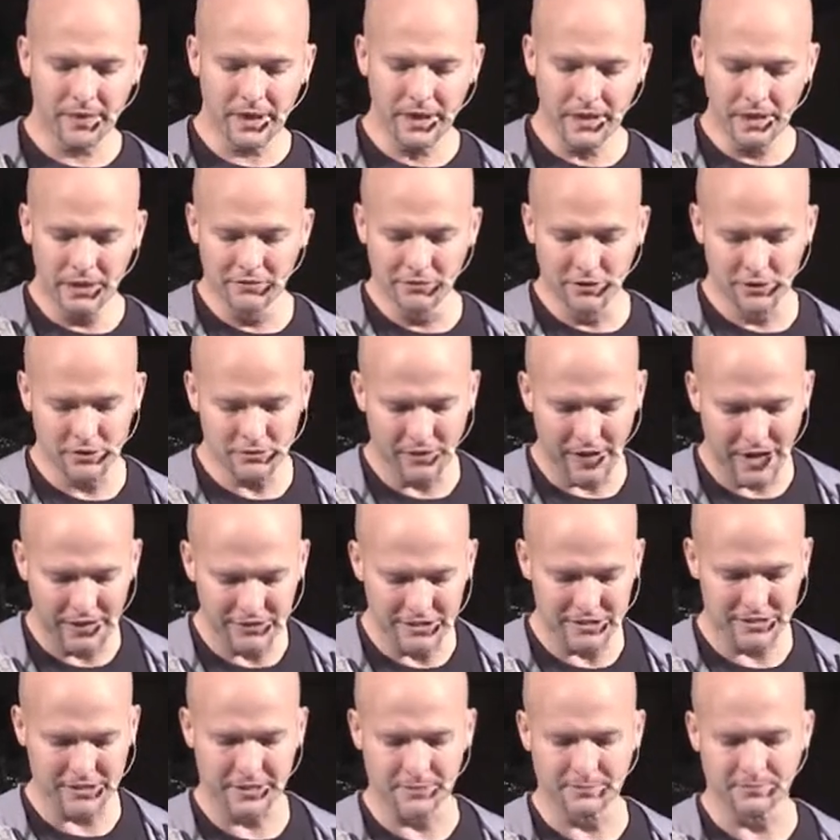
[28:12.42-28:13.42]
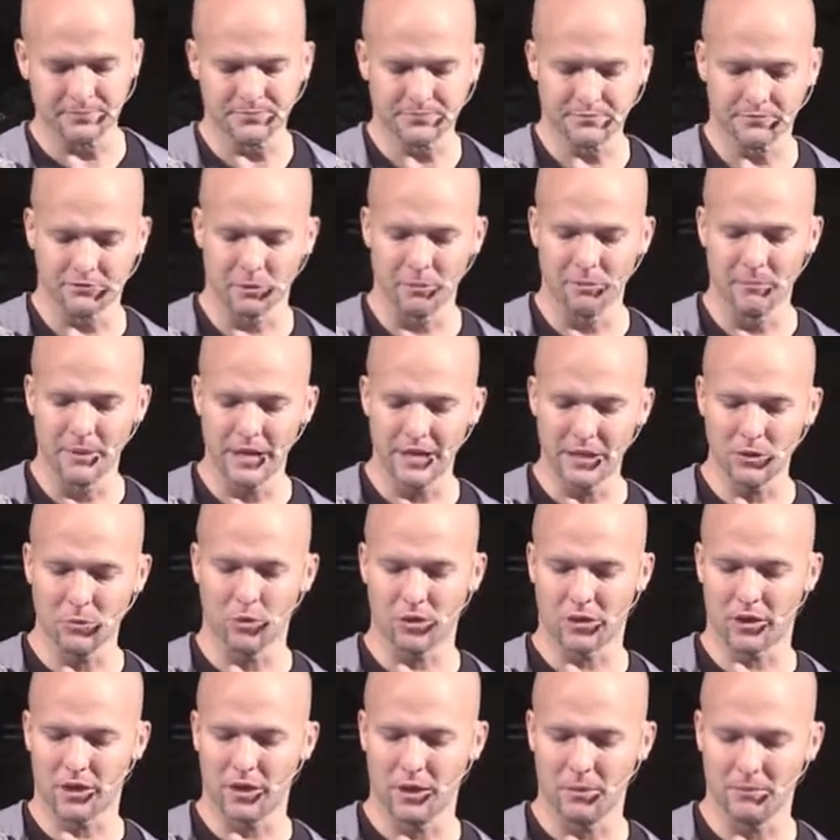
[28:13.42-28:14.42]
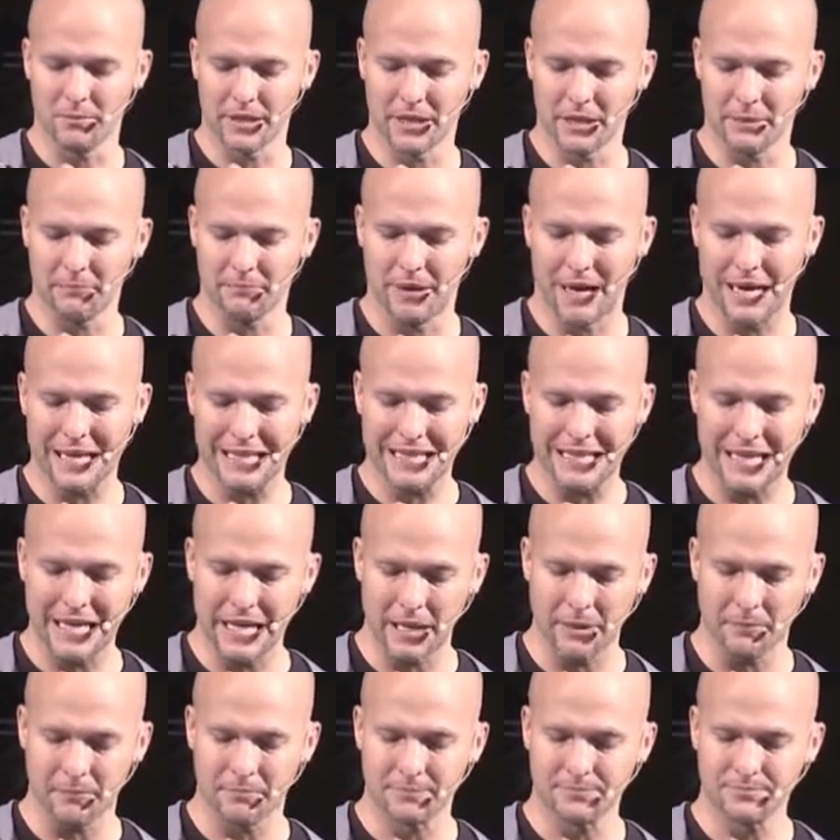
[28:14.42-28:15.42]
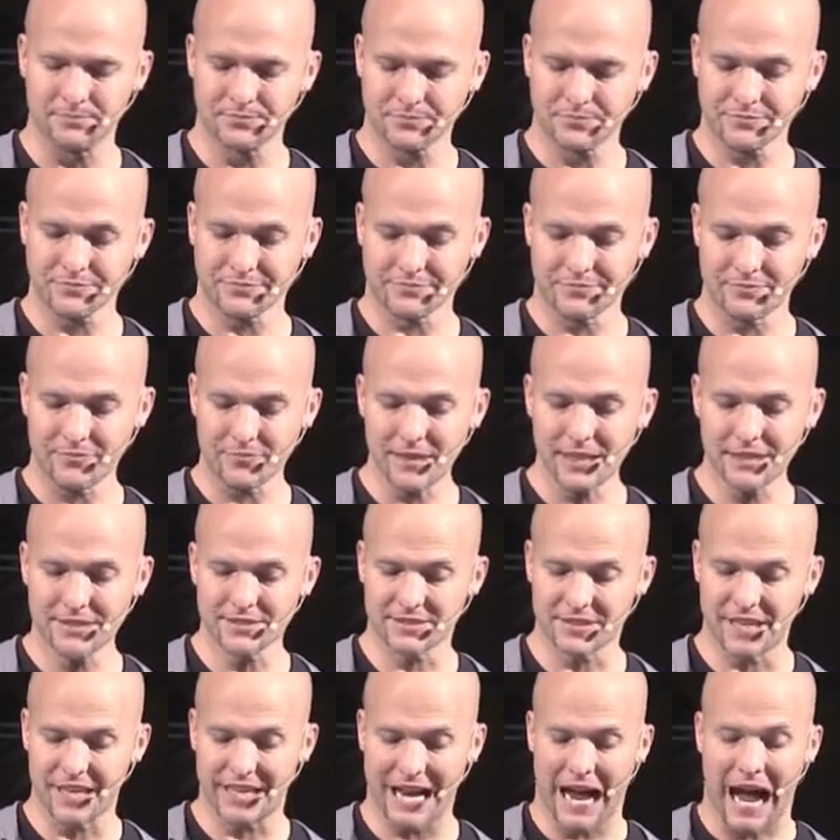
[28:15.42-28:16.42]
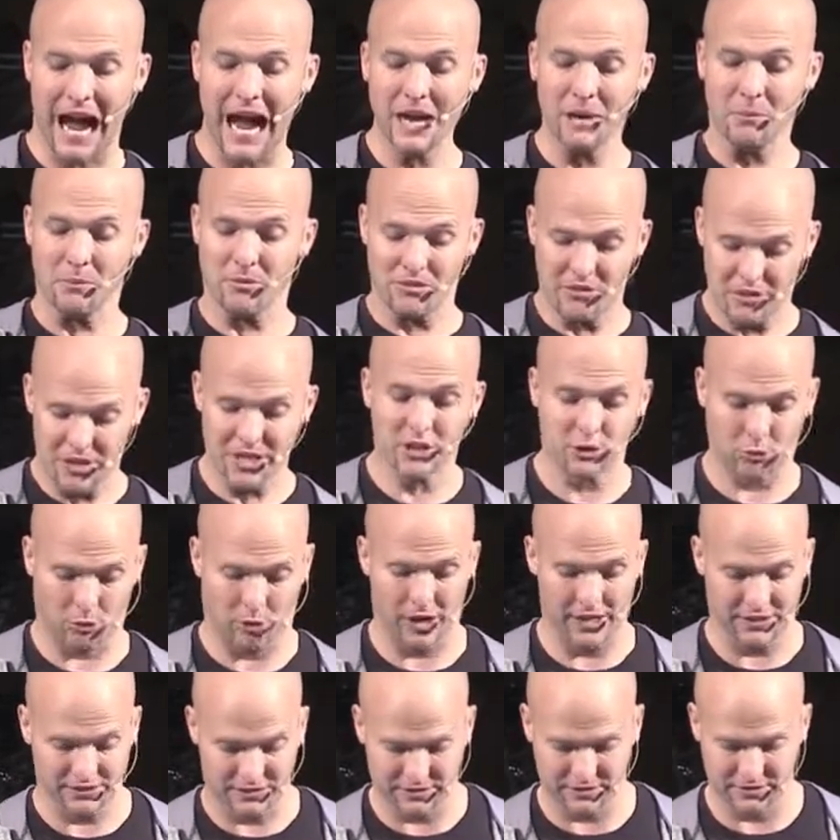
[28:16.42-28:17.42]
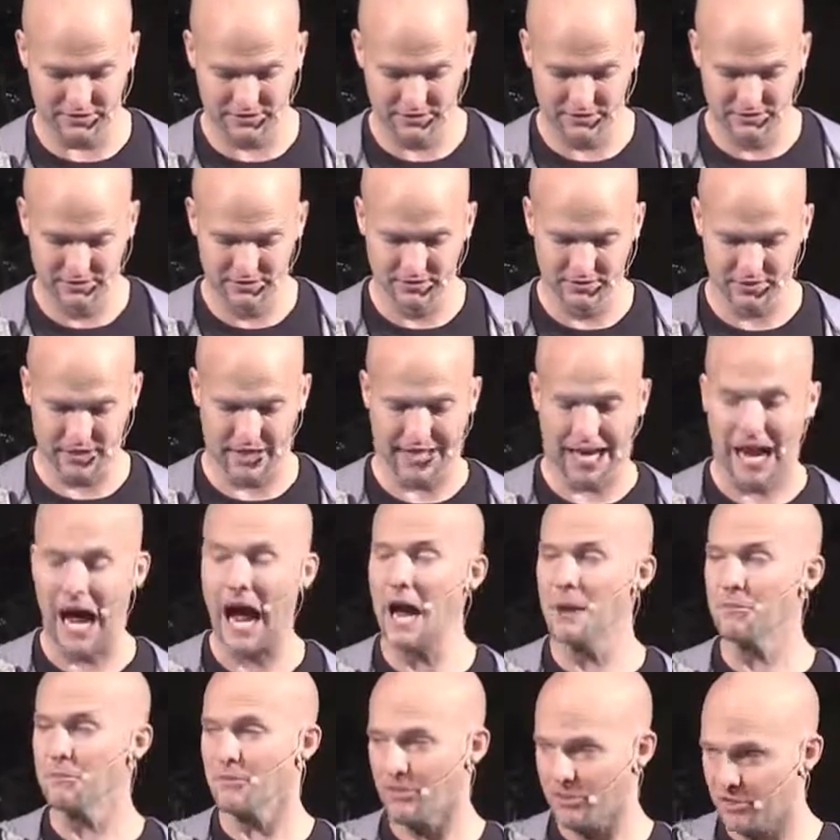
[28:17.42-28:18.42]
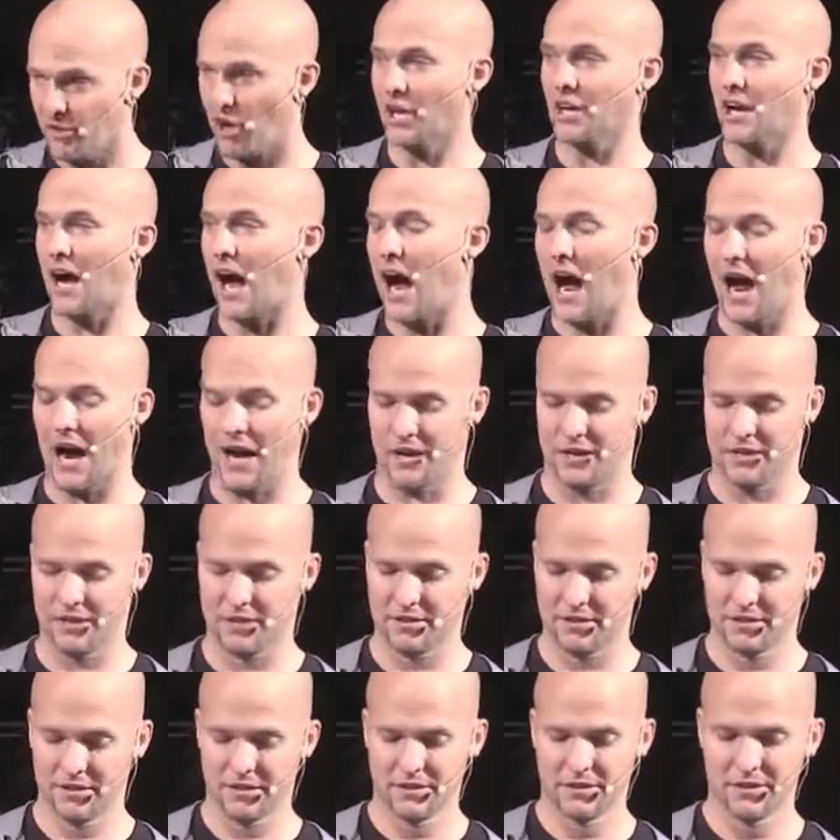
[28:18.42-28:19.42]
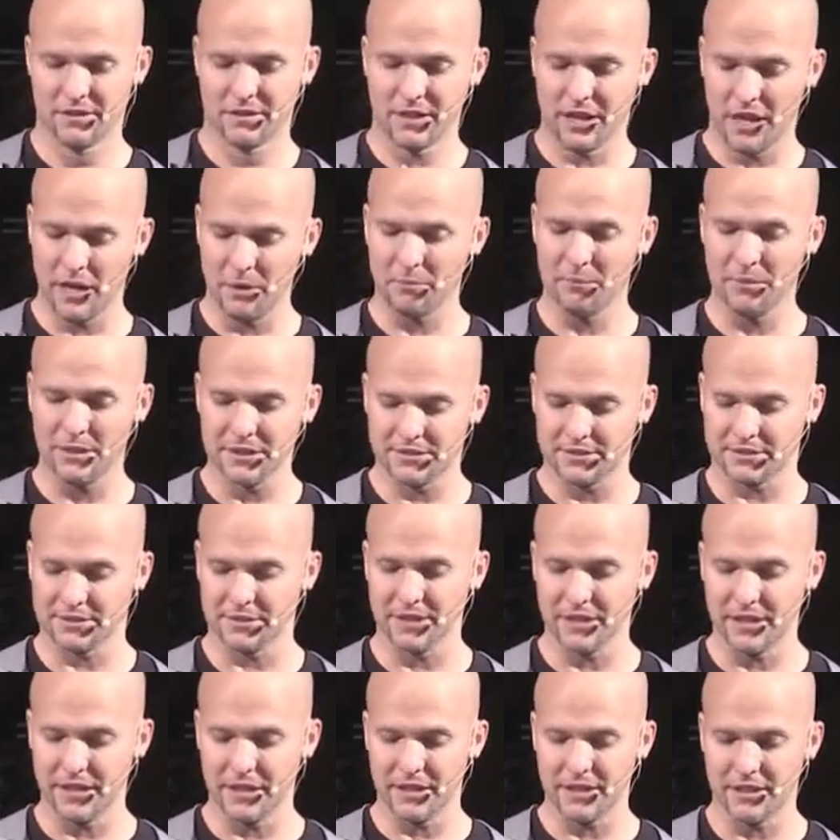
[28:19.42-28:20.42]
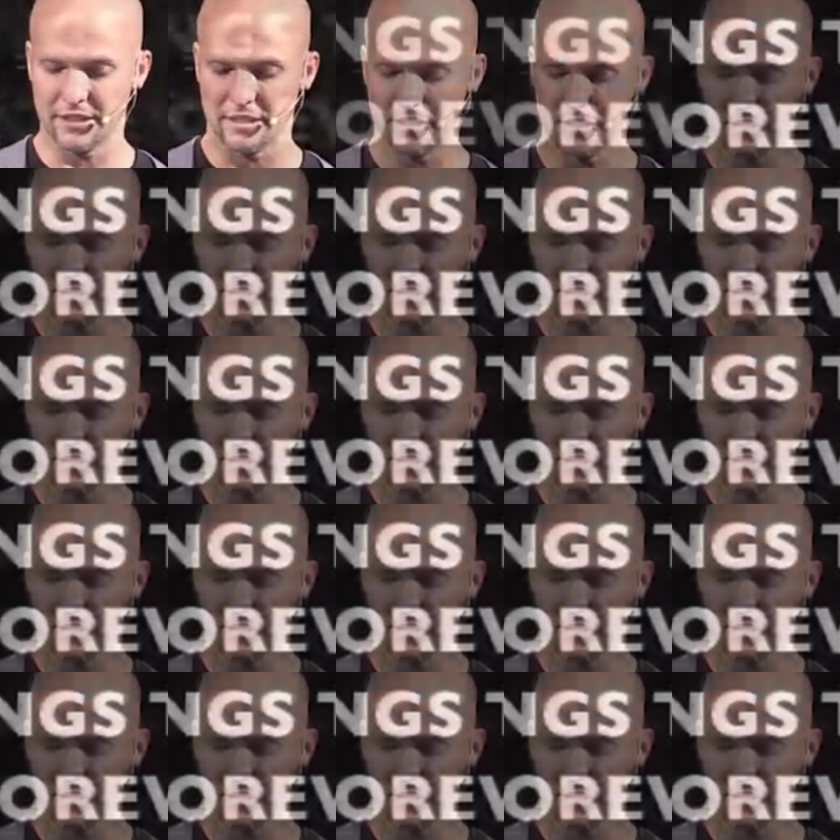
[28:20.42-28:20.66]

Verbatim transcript: In verse five, he said, "For many will come in my name, saying, I am the Christ." Like, I'm the guy, and mislead